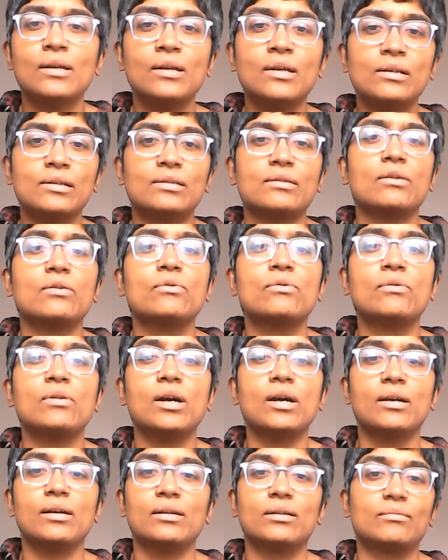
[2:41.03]
So
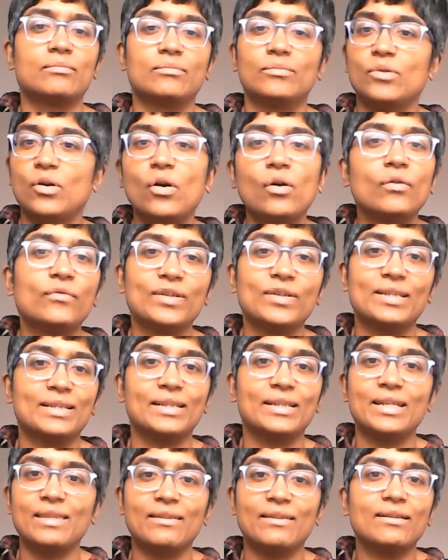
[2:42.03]

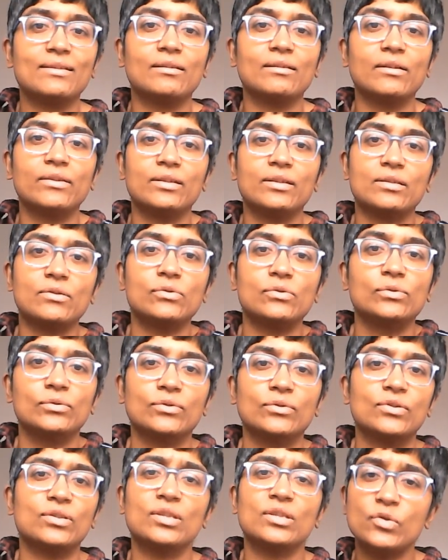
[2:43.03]
obviously things like this cause
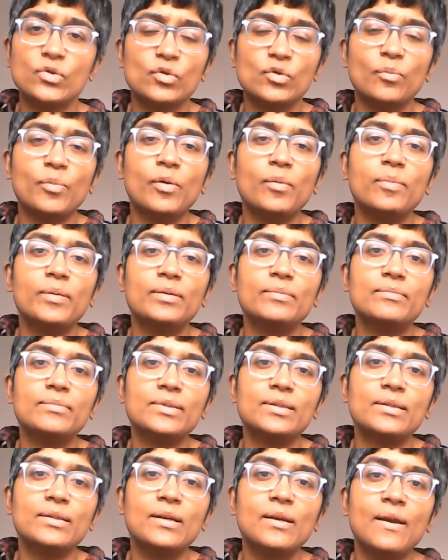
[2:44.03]
social problems.